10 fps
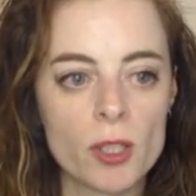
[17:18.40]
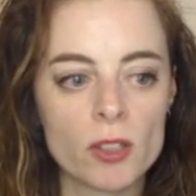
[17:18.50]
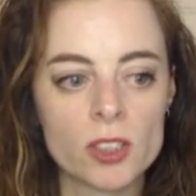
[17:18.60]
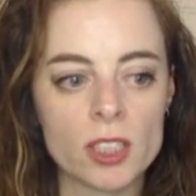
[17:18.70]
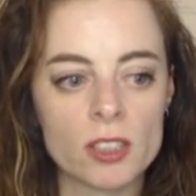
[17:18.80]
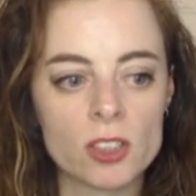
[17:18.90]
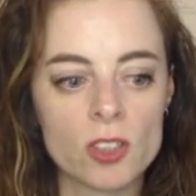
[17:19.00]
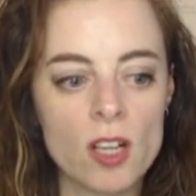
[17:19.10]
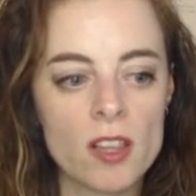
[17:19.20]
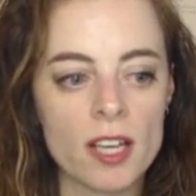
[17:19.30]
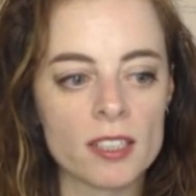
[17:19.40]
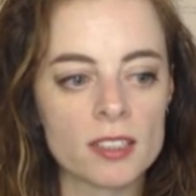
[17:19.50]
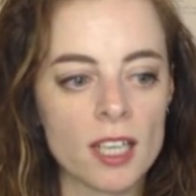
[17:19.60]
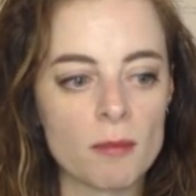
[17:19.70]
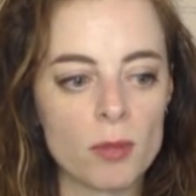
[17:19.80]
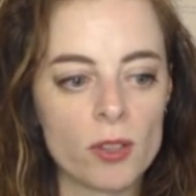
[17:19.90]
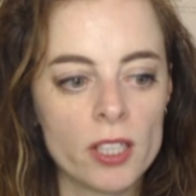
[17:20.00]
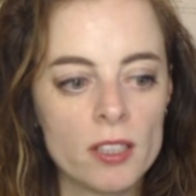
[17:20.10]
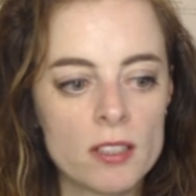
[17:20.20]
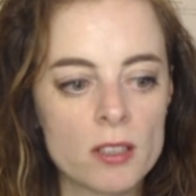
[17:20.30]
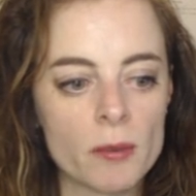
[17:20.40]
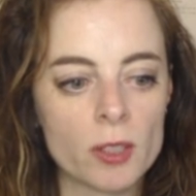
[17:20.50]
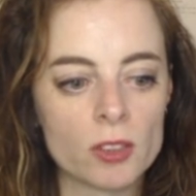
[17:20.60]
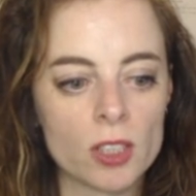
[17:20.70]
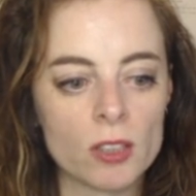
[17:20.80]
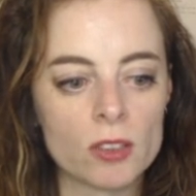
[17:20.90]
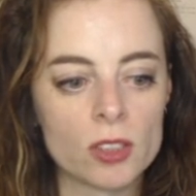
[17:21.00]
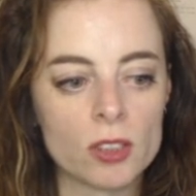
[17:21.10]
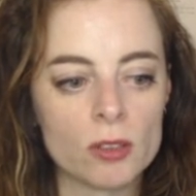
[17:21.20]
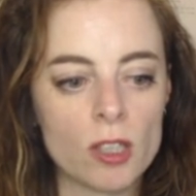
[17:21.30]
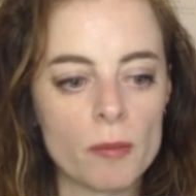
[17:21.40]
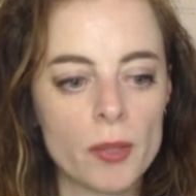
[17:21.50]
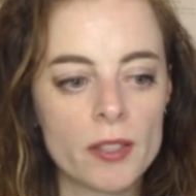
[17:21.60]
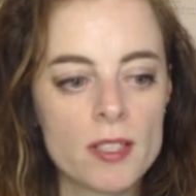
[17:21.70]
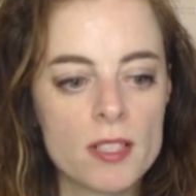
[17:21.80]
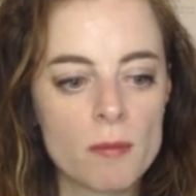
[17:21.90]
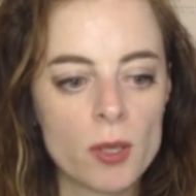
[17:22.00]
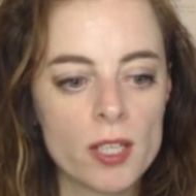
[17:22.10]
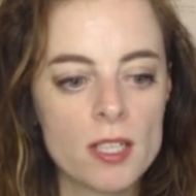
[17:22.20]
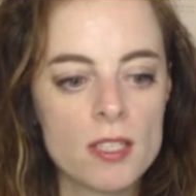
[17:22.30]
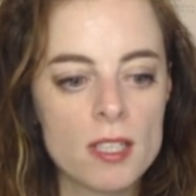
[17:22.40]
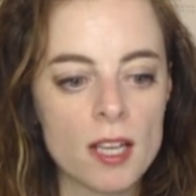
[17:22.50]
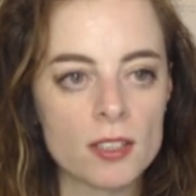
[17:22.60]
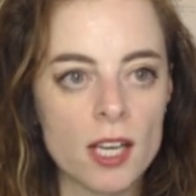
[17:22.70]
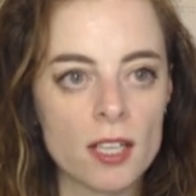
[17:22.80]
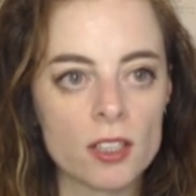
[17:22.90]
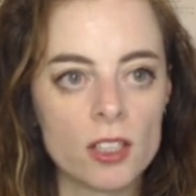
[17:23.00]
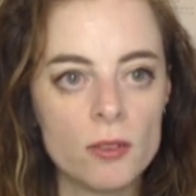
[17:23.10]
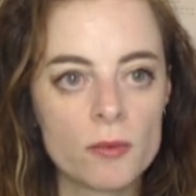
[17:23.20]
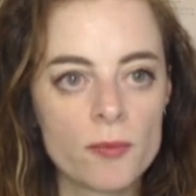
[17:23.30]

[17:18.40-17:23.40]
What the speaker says: So I'm going to install that plugin. So I'm going to go to Appearance, Plugins, and Add